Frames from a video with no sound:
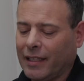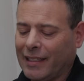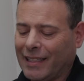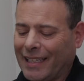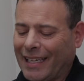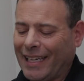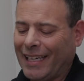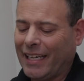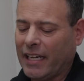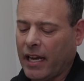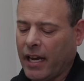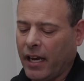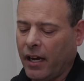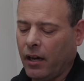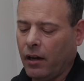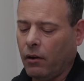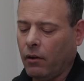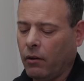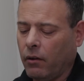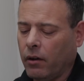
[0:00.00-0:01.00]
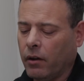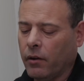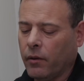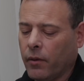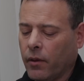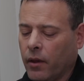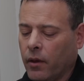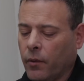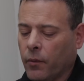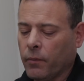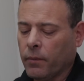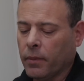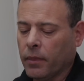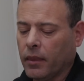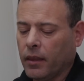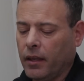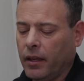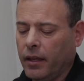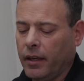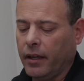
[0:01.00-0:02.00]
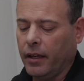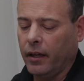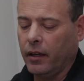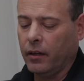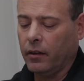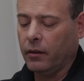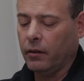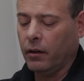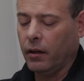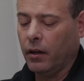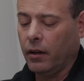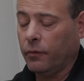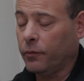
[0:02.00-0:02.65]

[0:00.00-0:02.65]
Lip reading: laid out in a